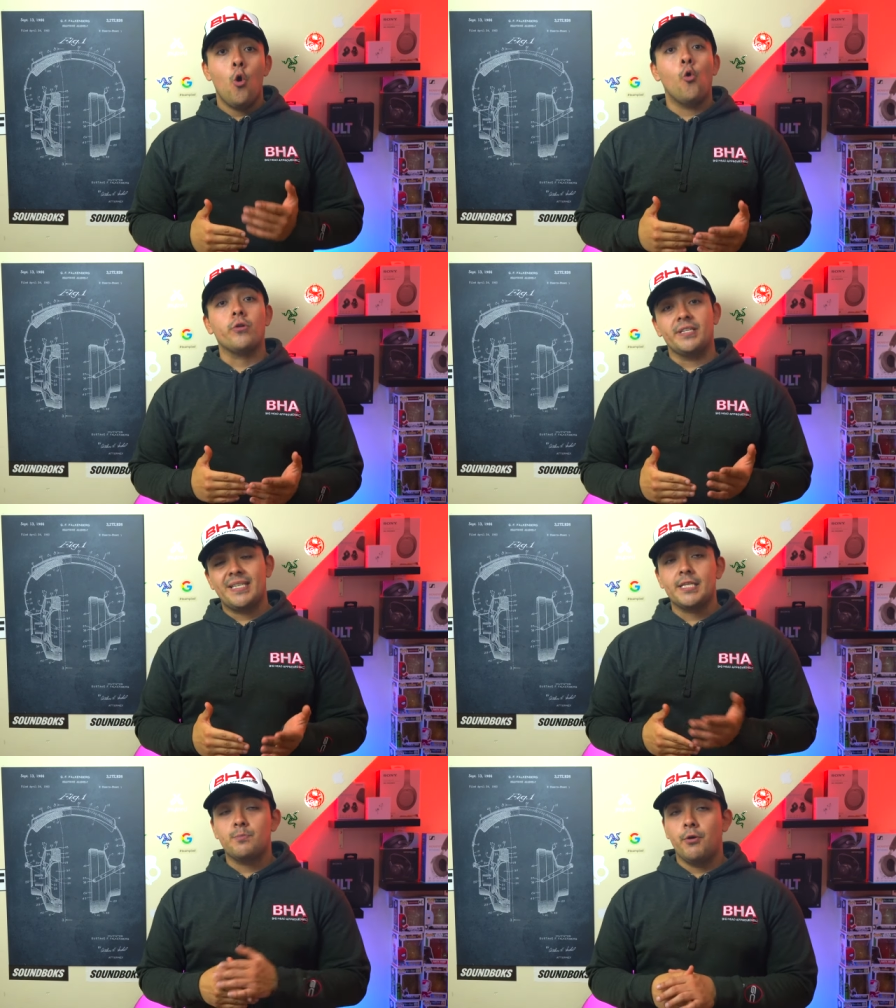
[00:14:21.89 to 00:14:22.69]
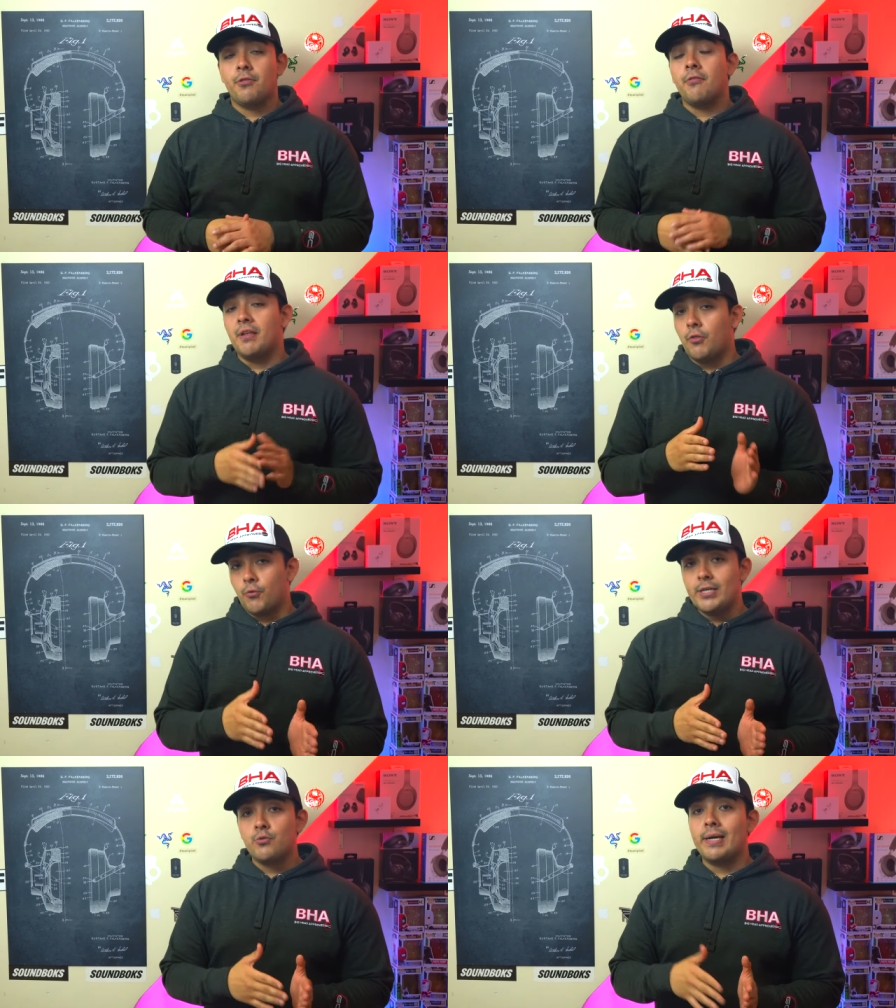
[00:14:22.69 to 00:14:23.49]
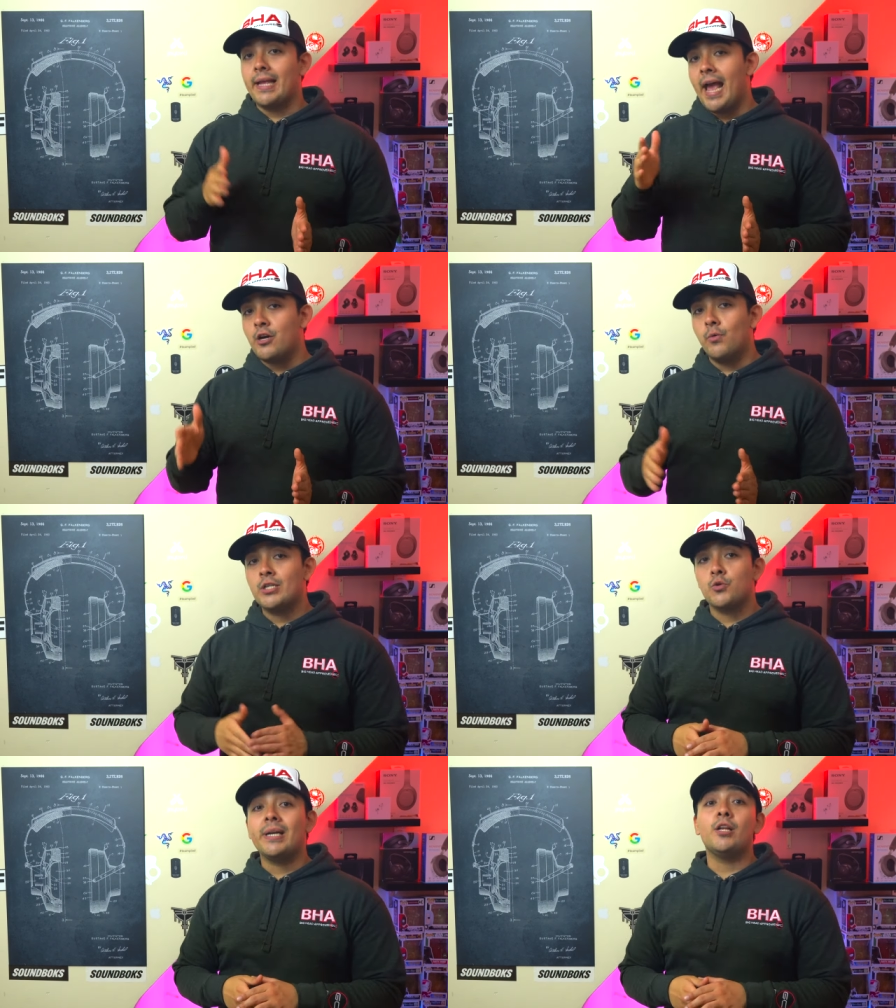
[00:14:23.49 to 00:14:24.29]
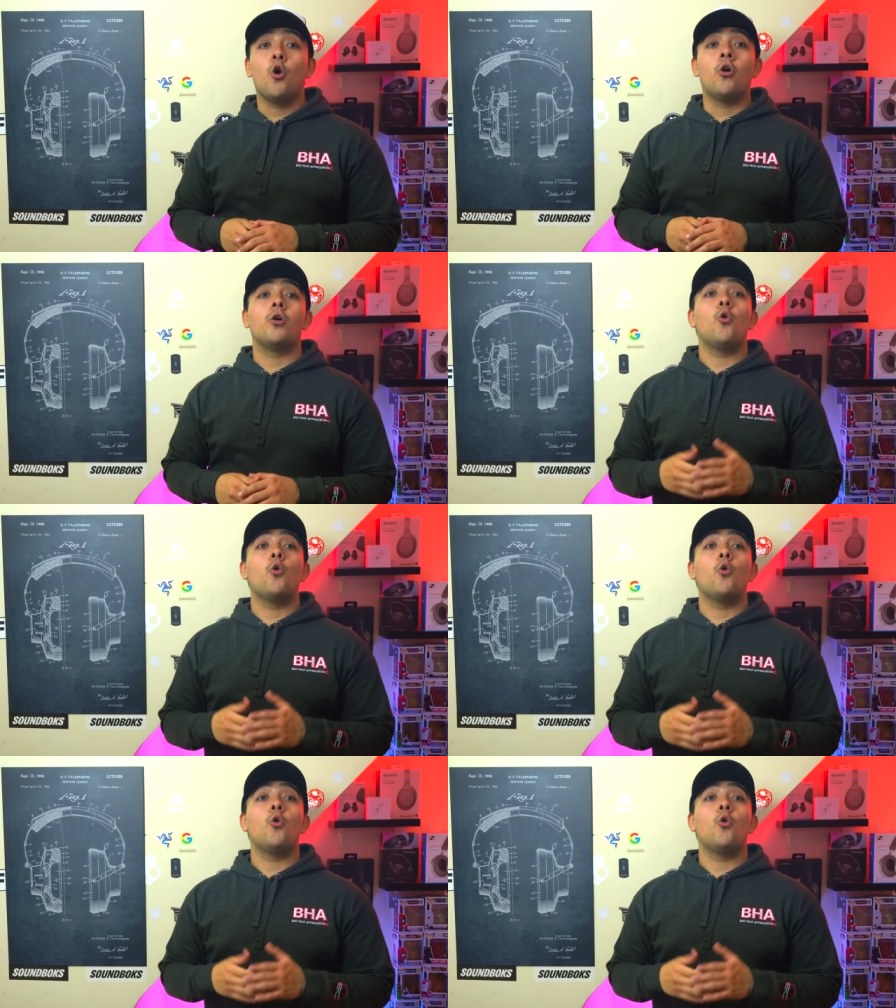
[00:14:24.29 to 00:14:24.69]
Or since both the 320 and 120 are